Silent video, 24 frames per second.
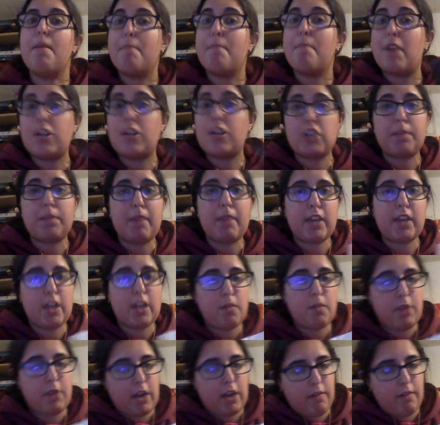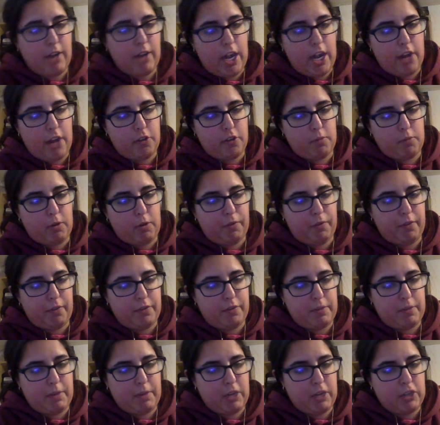But I'll check back in when I read another more
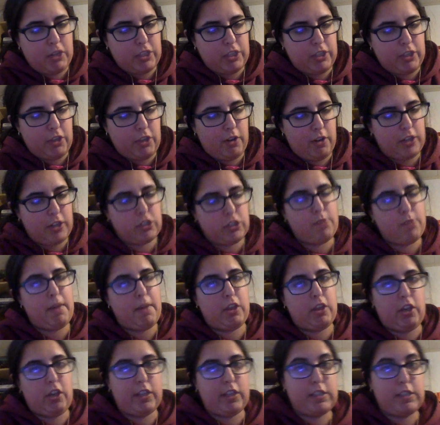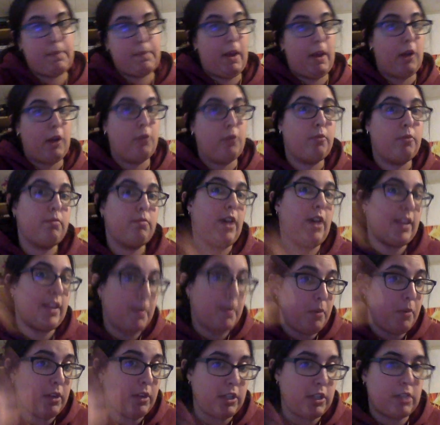50 pages and let you guys know my thoughts about at
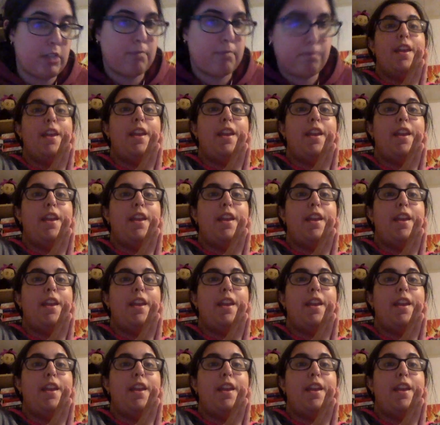that point.